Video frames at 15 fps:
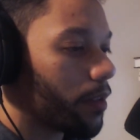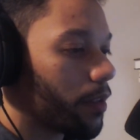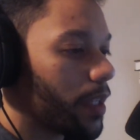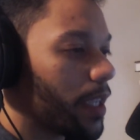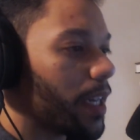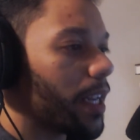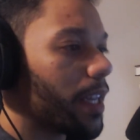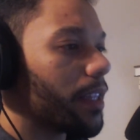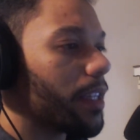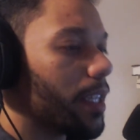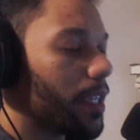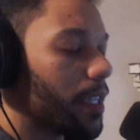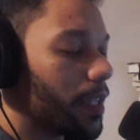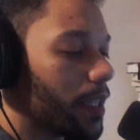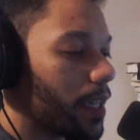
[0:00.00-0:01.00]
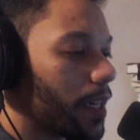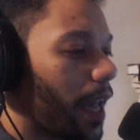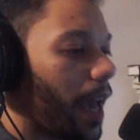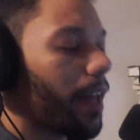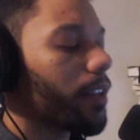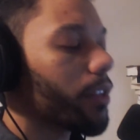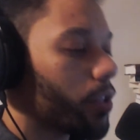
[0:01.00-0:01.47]
the
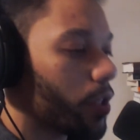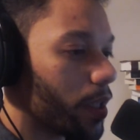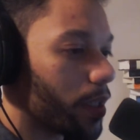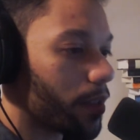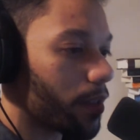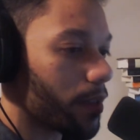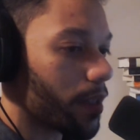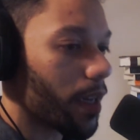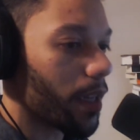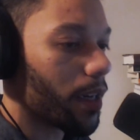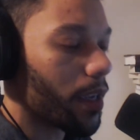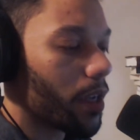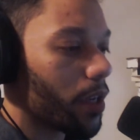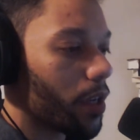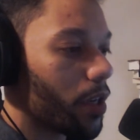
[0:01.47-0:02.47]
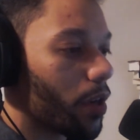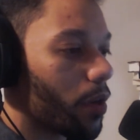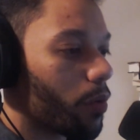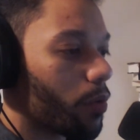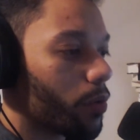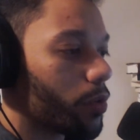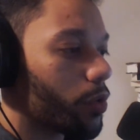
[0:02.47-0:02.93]
analogy is that, you
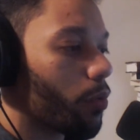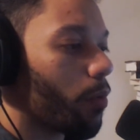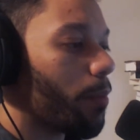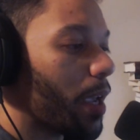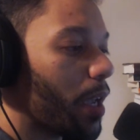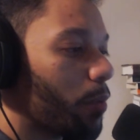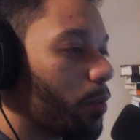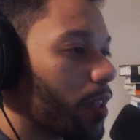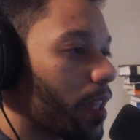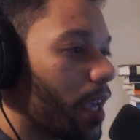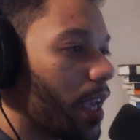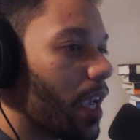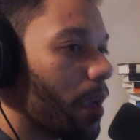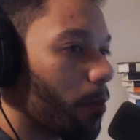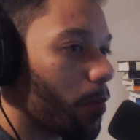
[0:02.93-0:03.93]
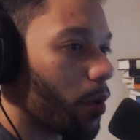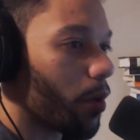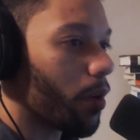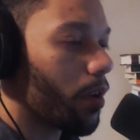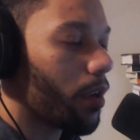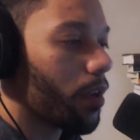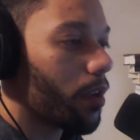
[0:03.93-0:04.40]
know, to a man with a
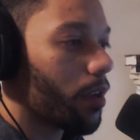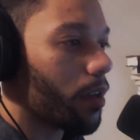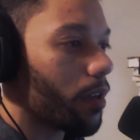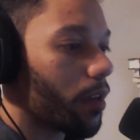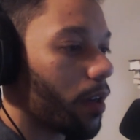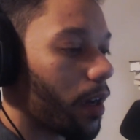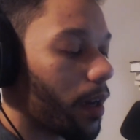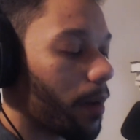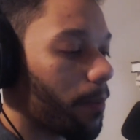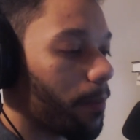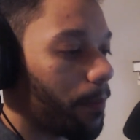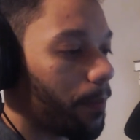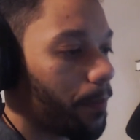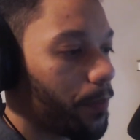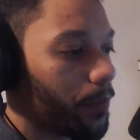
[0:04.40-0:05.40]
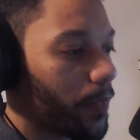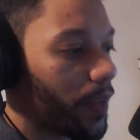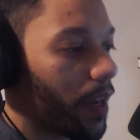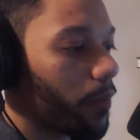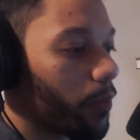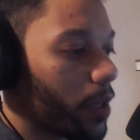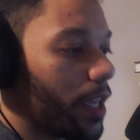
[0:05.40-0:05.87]
hammer,
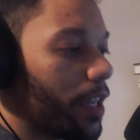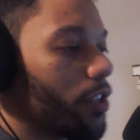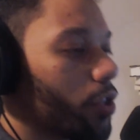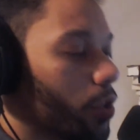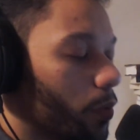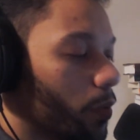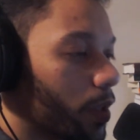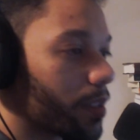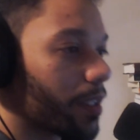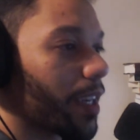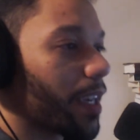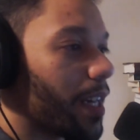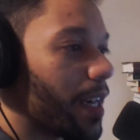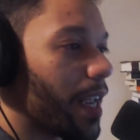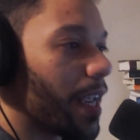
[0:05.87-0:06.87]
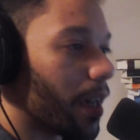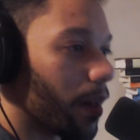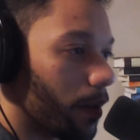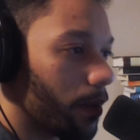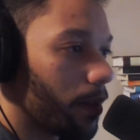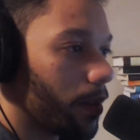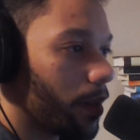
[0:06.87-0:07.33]
every issue looks like a nail.
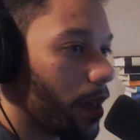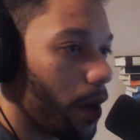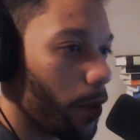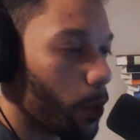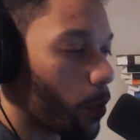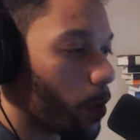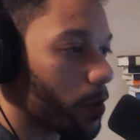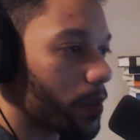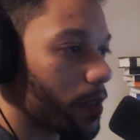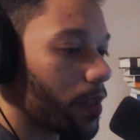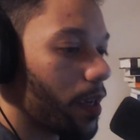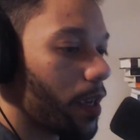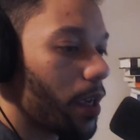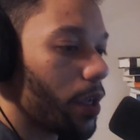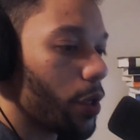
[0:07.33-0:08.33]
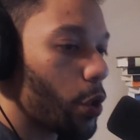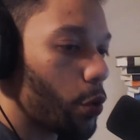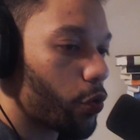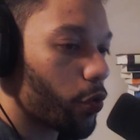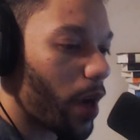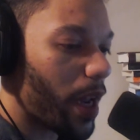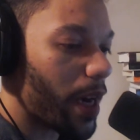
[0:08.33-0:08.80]
In other words, you
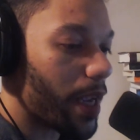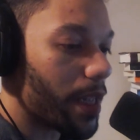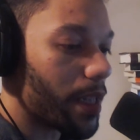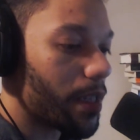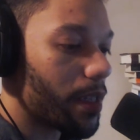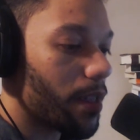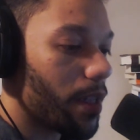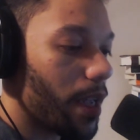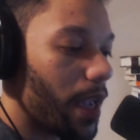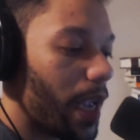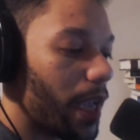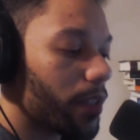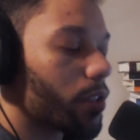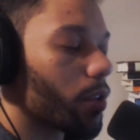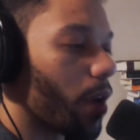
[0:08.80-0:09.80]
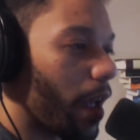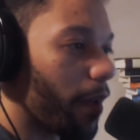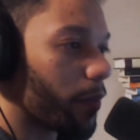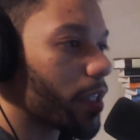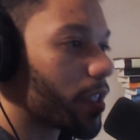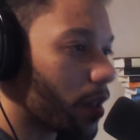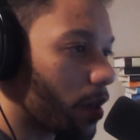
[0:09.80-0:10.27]
try to answer
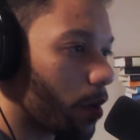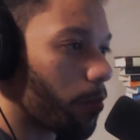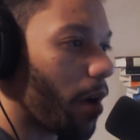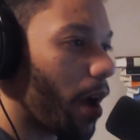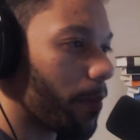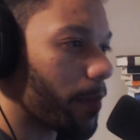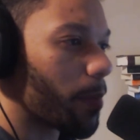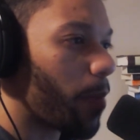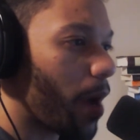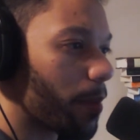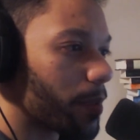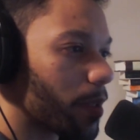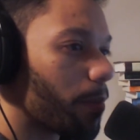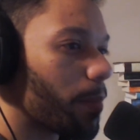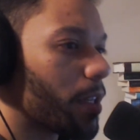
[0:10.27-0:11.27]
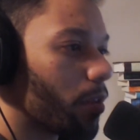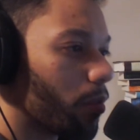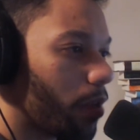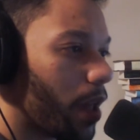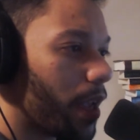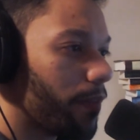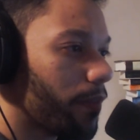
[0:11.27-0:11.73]
every single problem that pops up in your
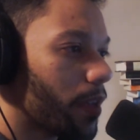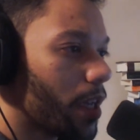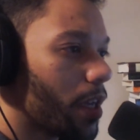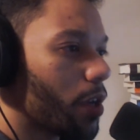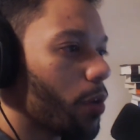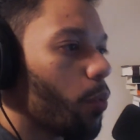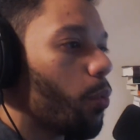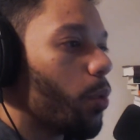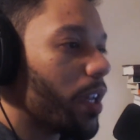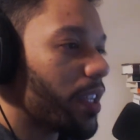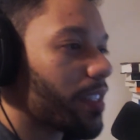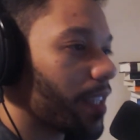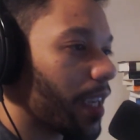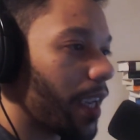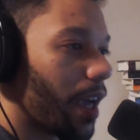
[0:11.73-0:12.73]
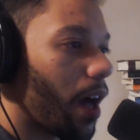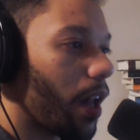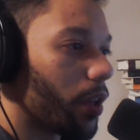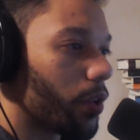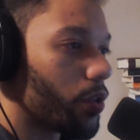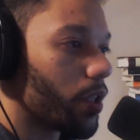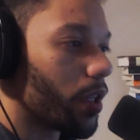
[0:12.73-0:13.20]
life with
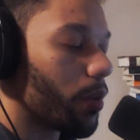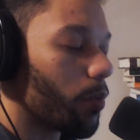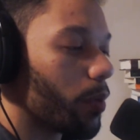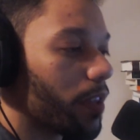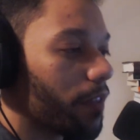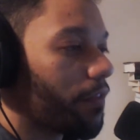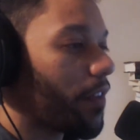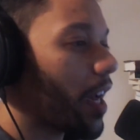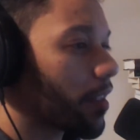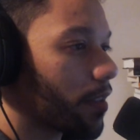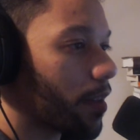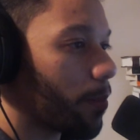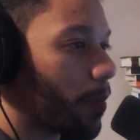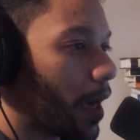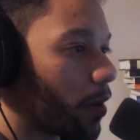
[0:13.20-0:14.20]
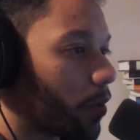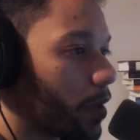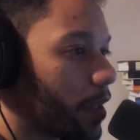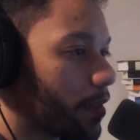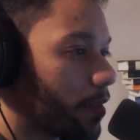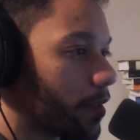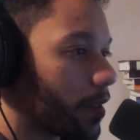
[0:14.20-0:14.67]
psychology, when the fact of the matter
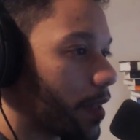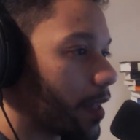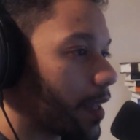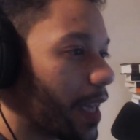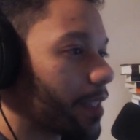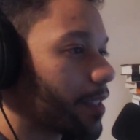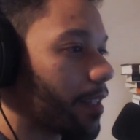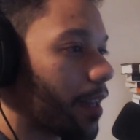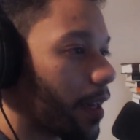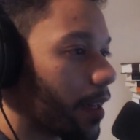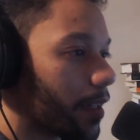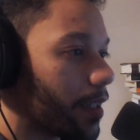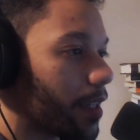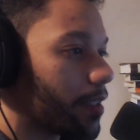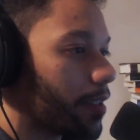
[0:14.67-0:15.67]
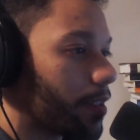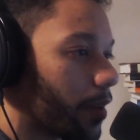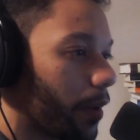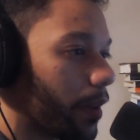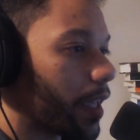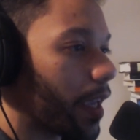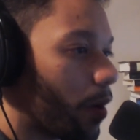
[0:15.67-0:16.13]
is that that's not
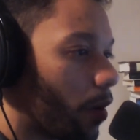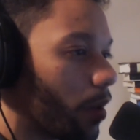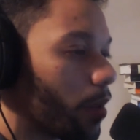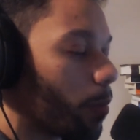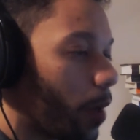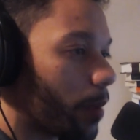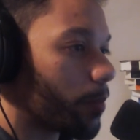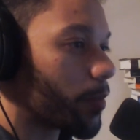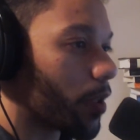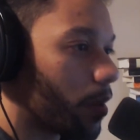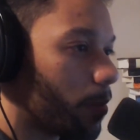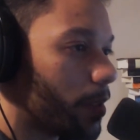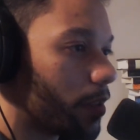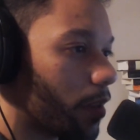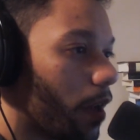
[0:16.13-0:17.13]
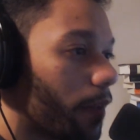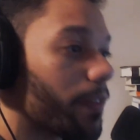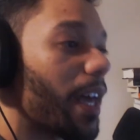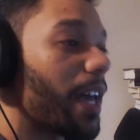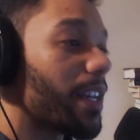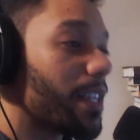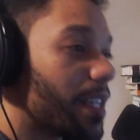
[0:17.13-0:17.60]
necessarily how all your problems are going to be solved.
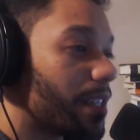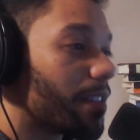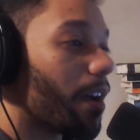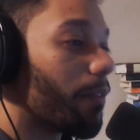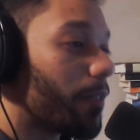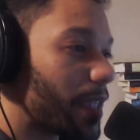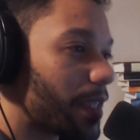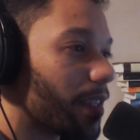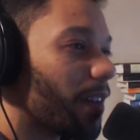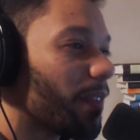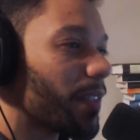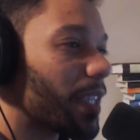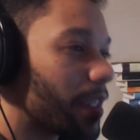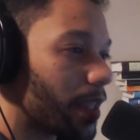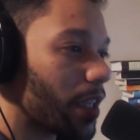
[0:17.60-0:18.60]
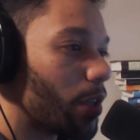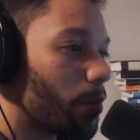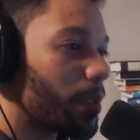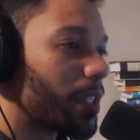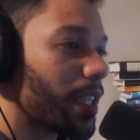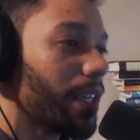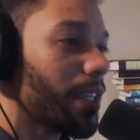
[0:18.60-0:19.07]
That in and of itself is a
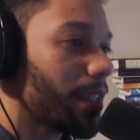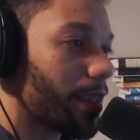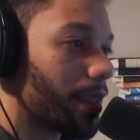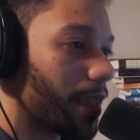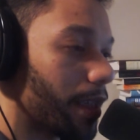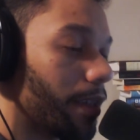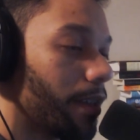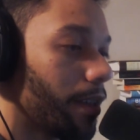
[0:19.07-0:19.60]
human tendency.